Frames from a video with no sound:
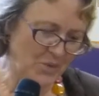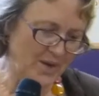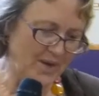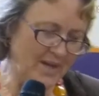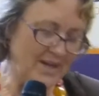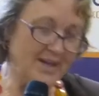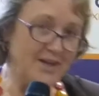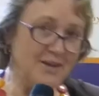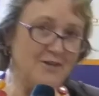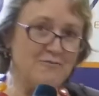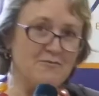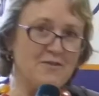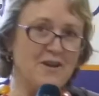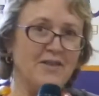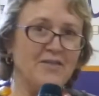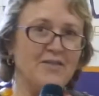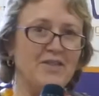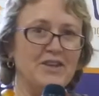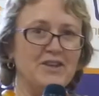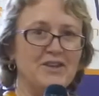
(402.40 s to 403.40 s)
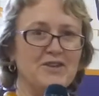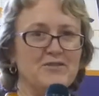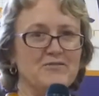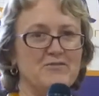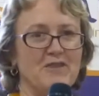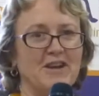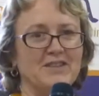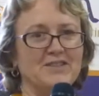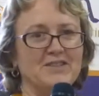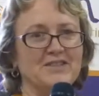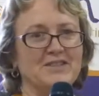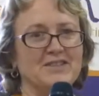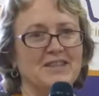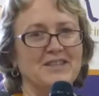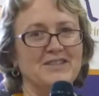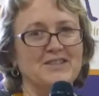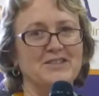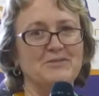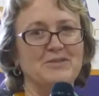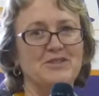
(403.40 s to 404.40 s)
We run the New Horizons
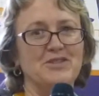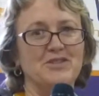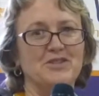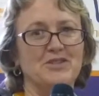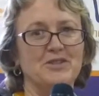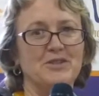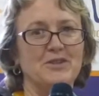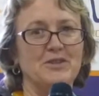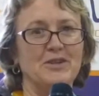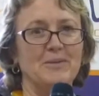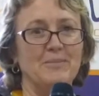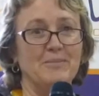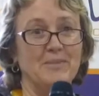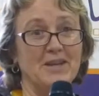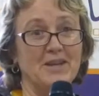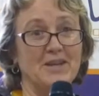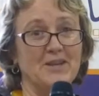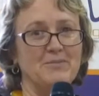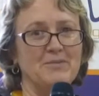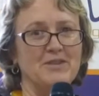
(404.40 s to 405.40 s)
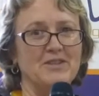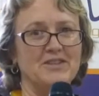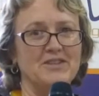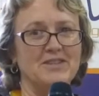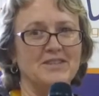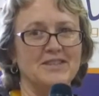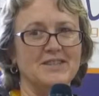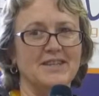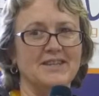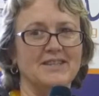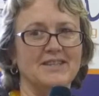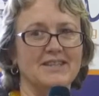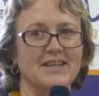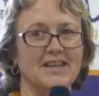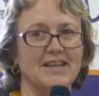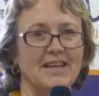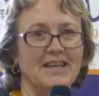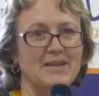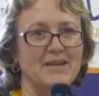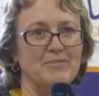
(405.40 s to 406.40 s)
Centre, which is a big community
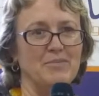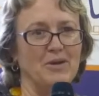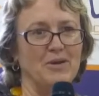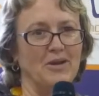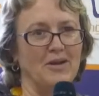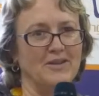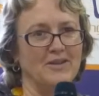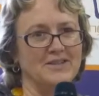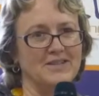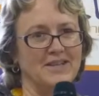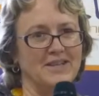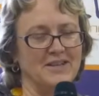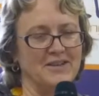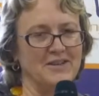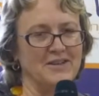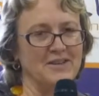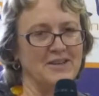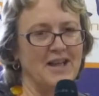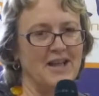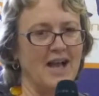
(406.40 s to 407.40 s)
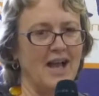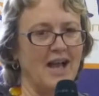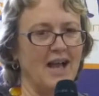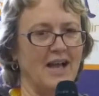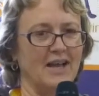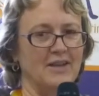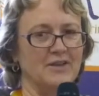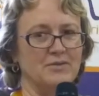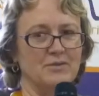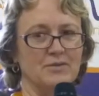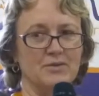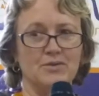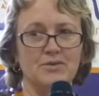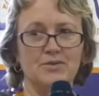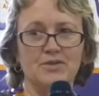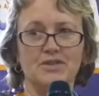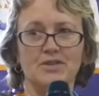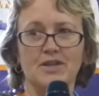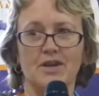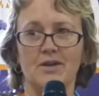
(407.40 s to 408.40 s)
centre in Pollard's Hill, and we're
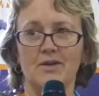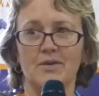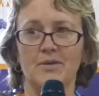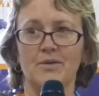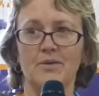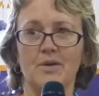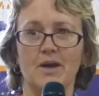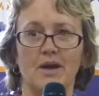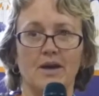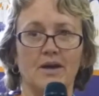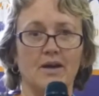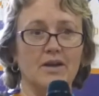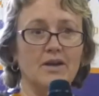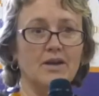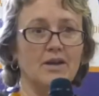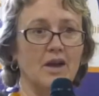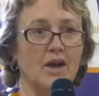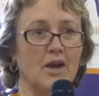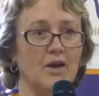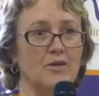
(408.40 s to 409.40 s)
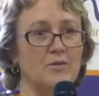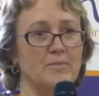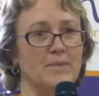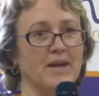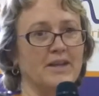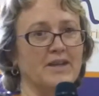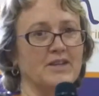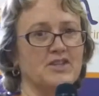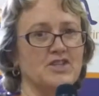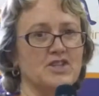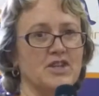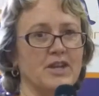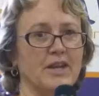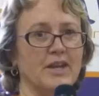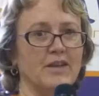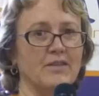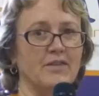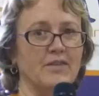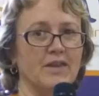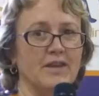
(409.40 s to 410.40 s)
also
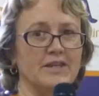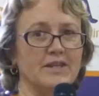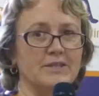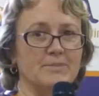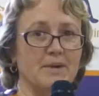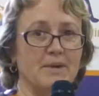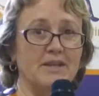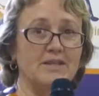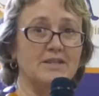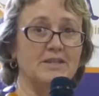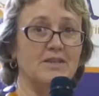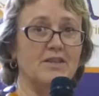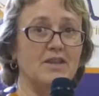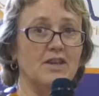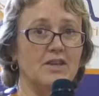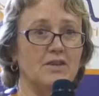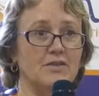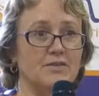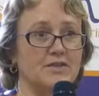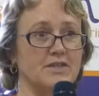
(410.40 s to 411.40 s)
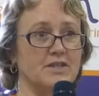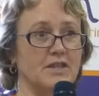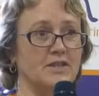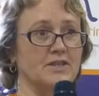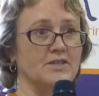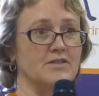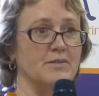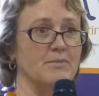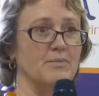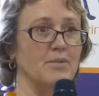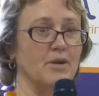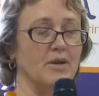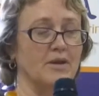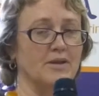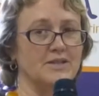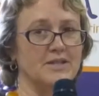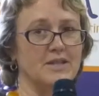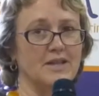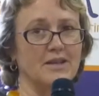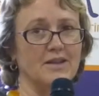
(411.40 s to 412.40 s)
co-managing the space in the youth centre in
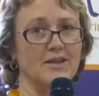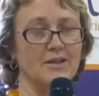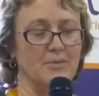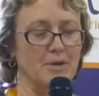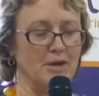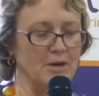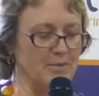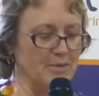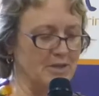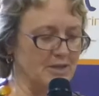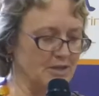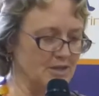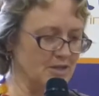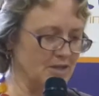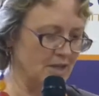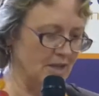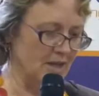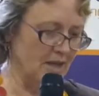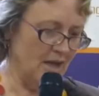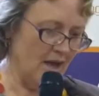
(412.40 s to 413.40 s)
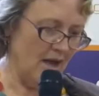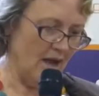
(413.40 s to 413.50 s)
Pollard's Hill at the moment,